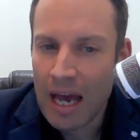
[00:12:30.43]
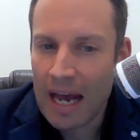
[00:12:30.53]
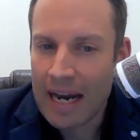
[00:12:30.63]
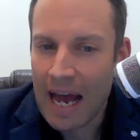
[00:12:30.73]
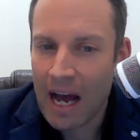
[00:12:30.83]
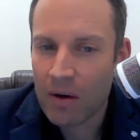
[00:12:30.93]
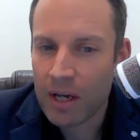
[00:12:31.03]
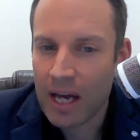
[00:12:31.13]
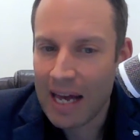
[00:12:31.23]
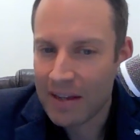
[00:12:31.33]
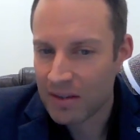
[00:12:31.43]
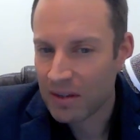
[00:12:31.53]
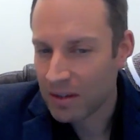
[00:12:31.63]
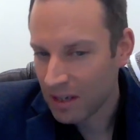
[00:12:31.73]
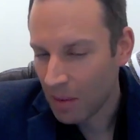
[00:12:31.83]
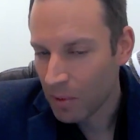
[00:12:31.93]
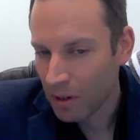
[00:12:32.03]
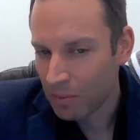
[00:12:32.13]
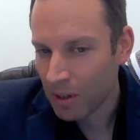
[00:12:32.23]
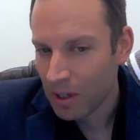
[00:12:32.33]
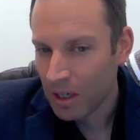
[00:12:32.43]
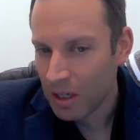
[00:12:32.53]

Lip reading: and how it has the suburb,